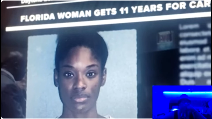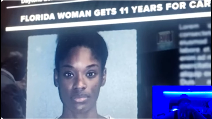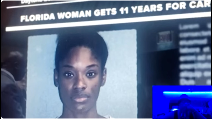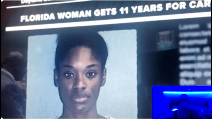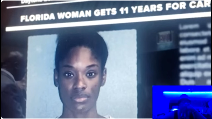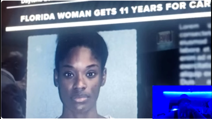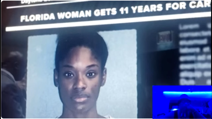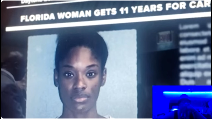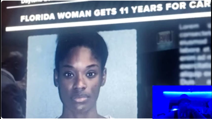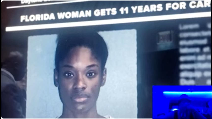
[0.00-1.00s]

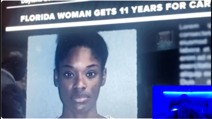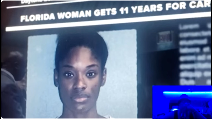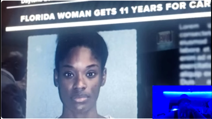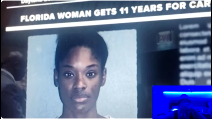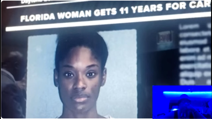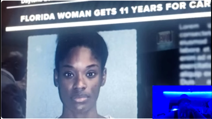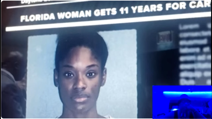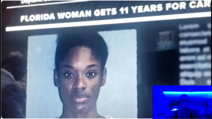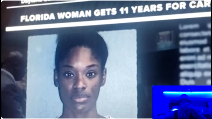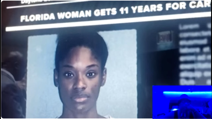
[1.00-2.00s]

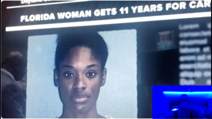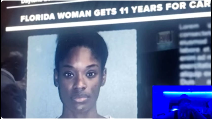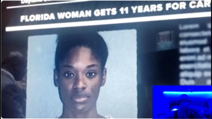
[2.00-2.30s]
(silence)